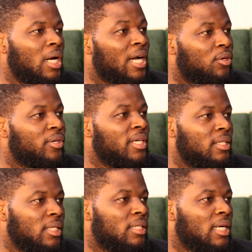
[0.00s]

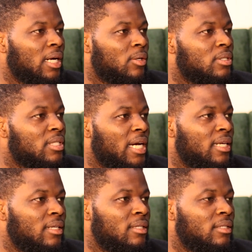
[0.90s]
accurate data
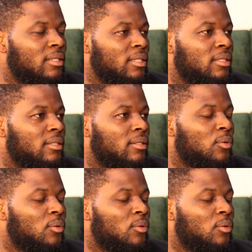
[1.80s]
concerning the